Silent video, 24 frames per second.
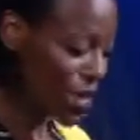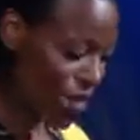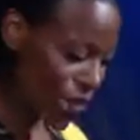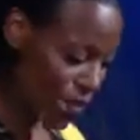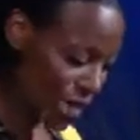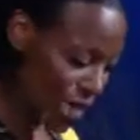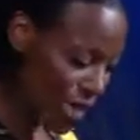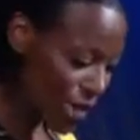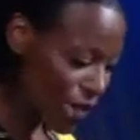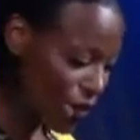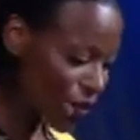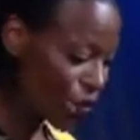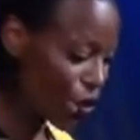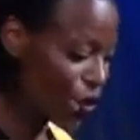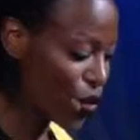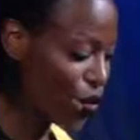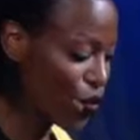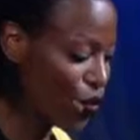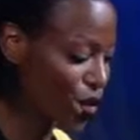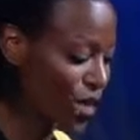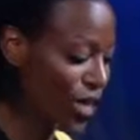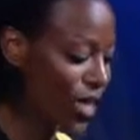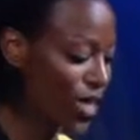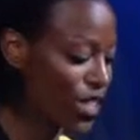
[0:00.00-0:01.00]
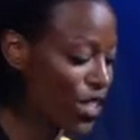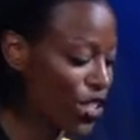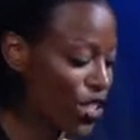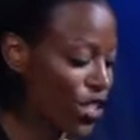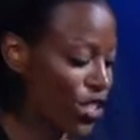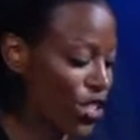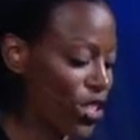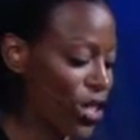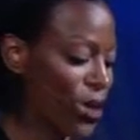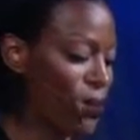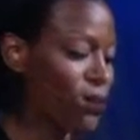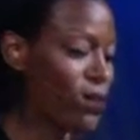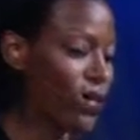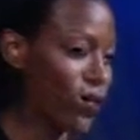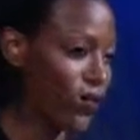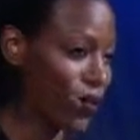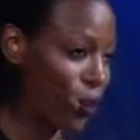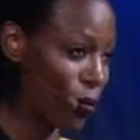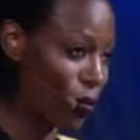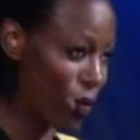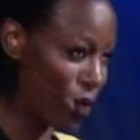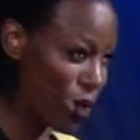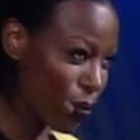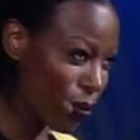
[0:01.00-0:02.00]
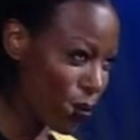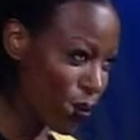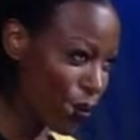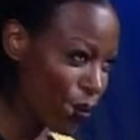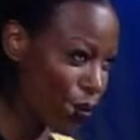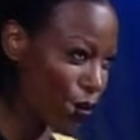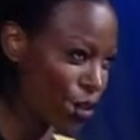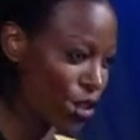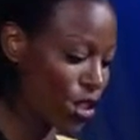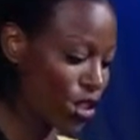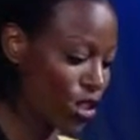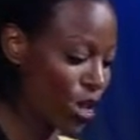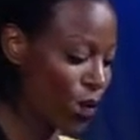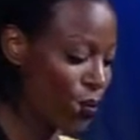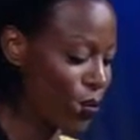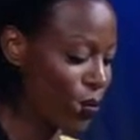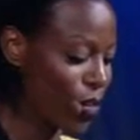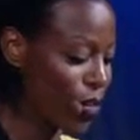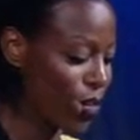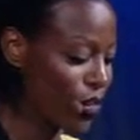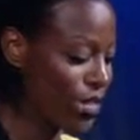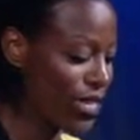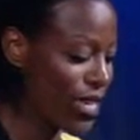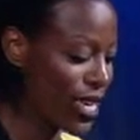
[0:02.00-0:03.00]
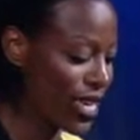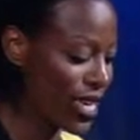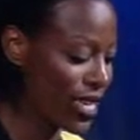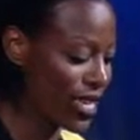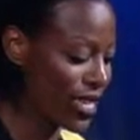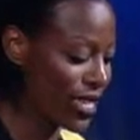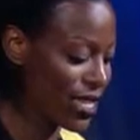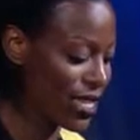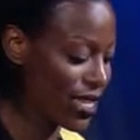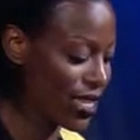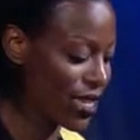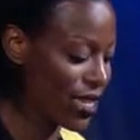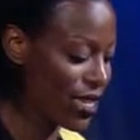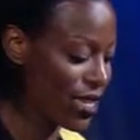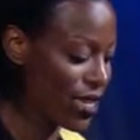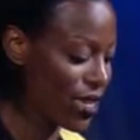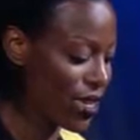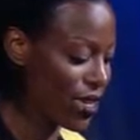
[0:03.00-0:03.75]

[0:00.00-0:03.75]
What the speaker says: think of your relationships, of the people who shape your days.